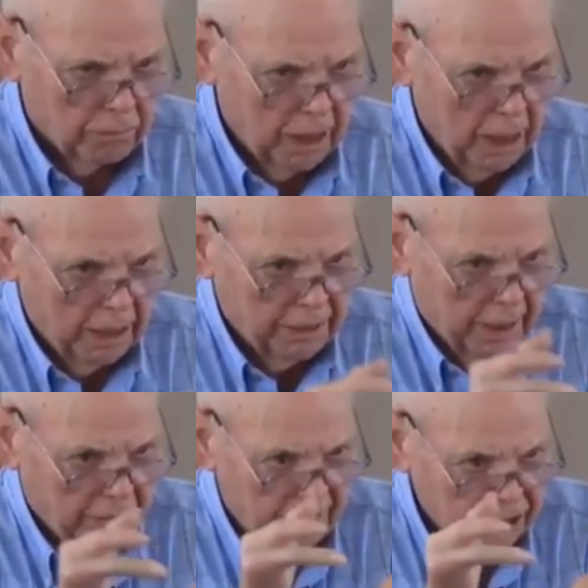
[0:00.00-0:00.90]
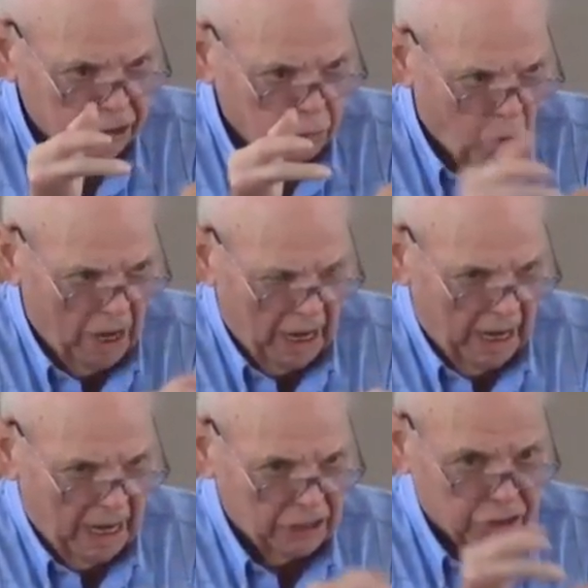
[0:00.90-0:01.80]
Right. Now, this is Amen. why
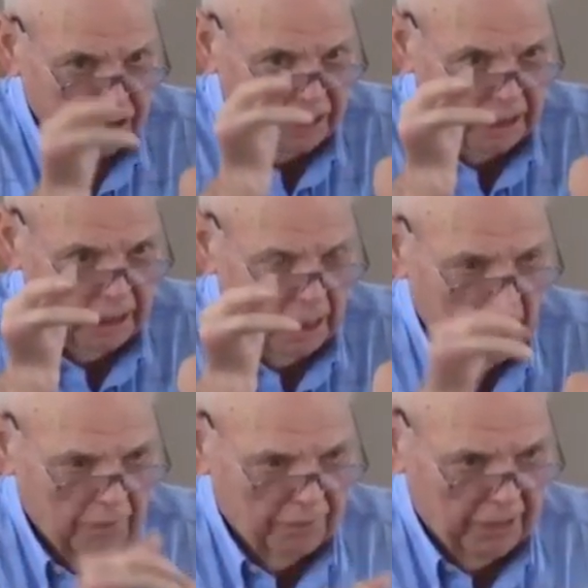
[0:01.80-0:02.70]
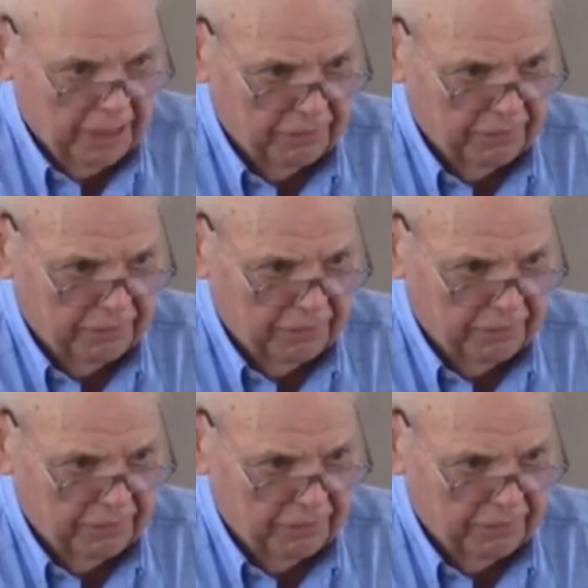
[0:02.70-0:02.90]
I see the,